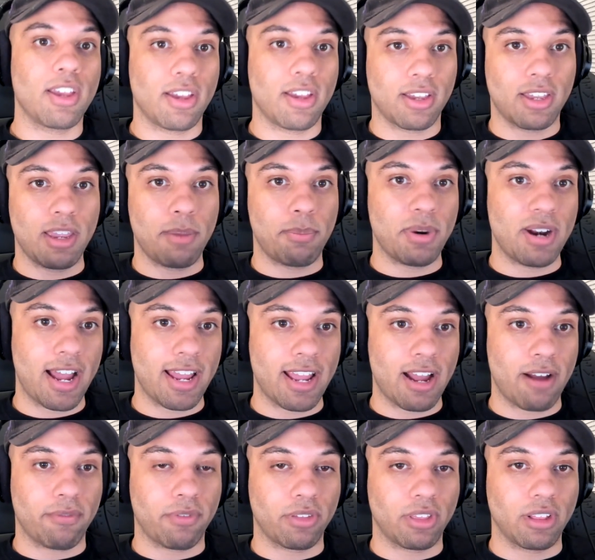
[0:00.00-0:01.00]
keep an eye
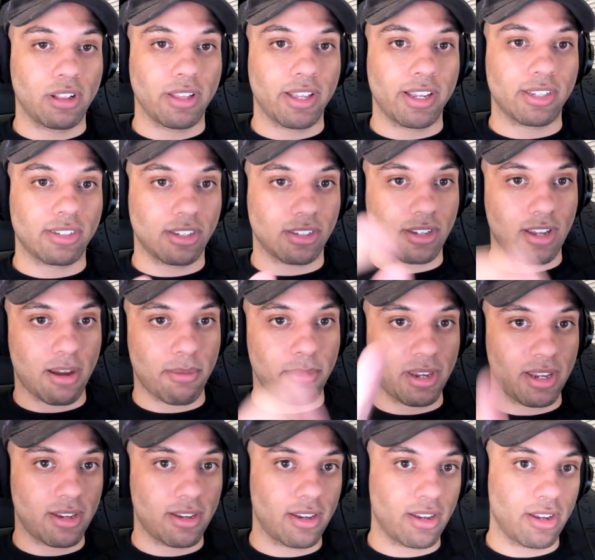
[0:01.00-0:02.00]
out for the list. It's
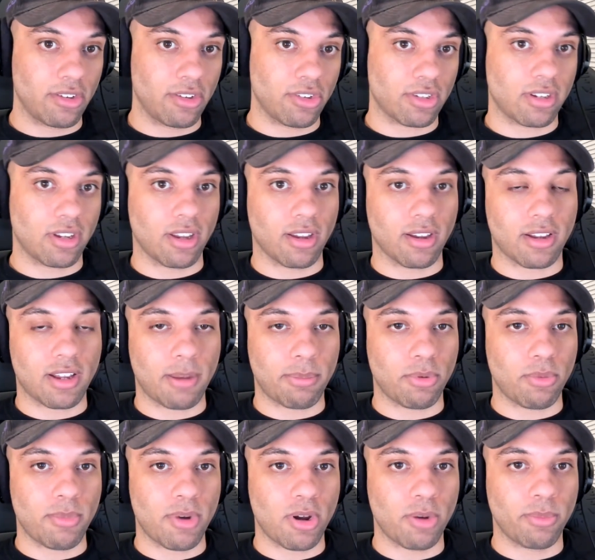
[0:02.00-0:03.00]
coming in just a
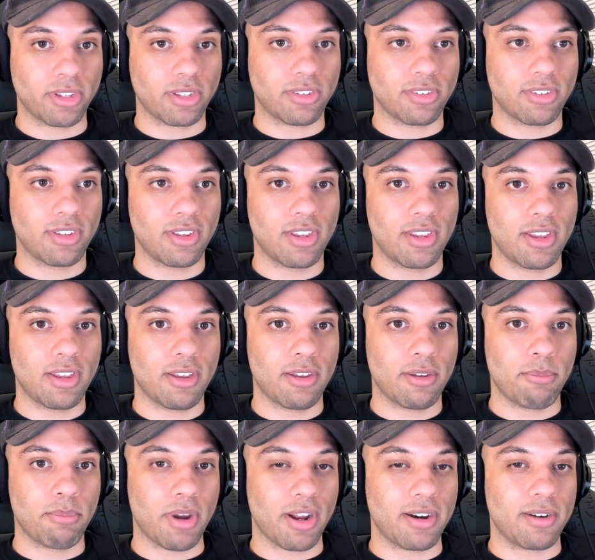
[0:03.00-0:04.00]
couple moments,
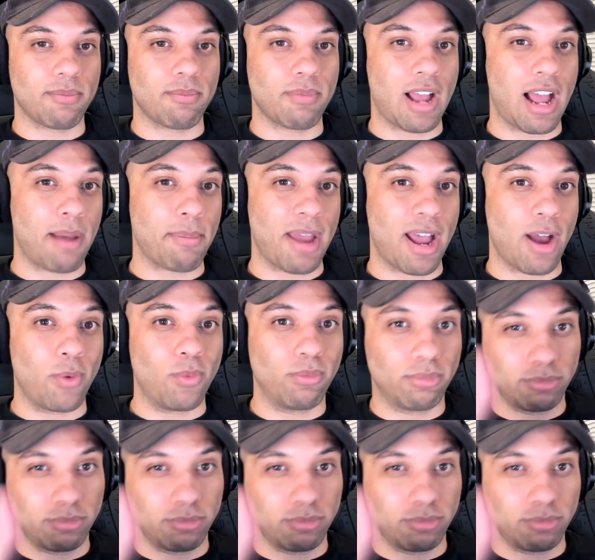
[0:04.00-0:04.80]
but I'm out.